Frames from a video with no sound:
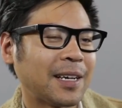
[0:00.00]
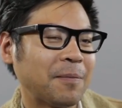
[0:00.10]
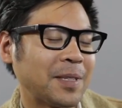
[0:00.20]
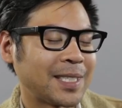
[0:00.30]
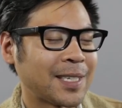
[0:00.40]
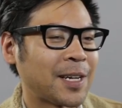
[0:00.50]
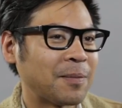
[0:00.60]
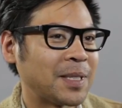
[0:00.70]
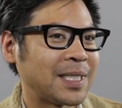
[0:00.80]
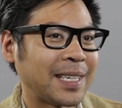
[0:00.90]
It's not a
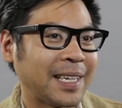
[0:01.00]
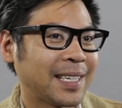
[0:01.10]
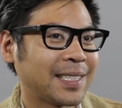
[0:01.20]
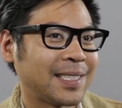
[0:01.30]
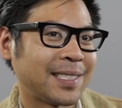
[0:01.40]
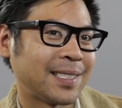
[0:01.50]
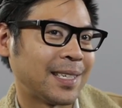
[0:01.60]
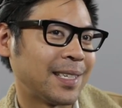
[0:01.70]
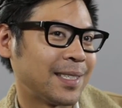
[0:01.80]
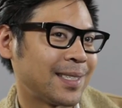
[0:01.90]
mistake
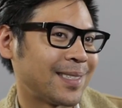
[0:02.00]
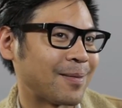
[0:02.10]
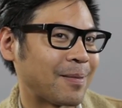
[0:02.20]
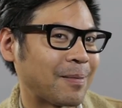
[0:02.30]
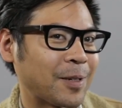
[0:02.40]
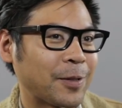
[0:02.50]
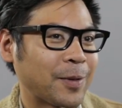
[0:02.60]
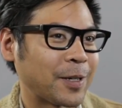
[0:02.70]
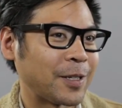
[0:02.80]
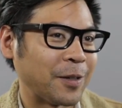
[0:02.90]
since World
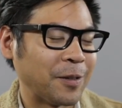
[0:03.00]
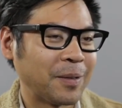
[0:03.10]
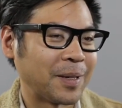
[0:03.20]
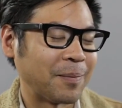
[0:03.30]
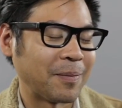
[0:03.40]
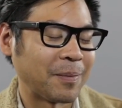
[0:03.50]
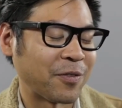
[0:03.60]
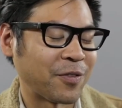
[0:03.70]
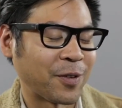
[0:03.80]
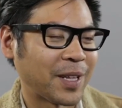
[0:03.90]
War II, and
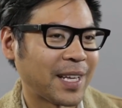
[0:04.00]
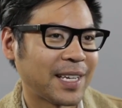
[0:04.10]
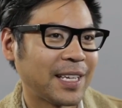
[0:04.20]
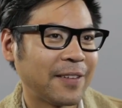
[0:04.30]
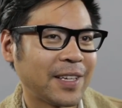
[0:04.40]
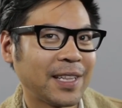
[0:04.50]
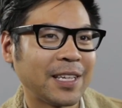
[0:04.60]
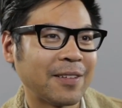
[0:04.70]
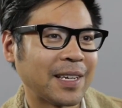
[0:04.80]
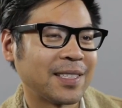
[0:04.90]
before that even, the
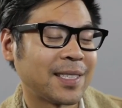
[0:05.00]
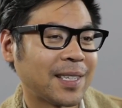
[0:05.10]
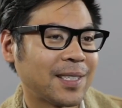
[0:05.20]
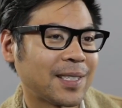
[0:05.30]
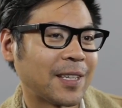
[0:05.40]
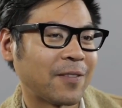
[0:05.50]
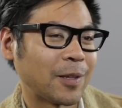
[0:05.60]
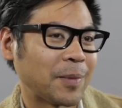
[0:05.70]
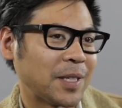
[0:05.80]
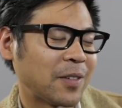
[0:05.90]
United States and the
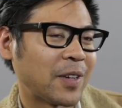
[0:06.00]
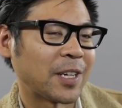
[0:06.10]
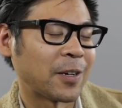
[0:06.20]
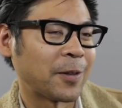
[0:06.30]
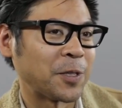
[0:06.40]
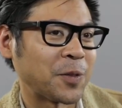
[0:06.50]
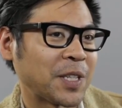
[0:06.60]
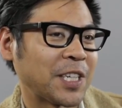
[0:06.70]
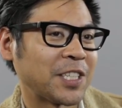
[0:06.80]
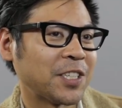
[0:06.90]
Philippines have had a close
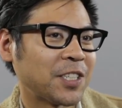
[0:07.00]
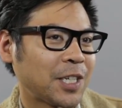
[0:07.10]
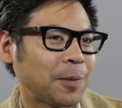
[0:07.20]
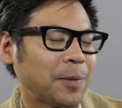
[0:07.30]
relationship.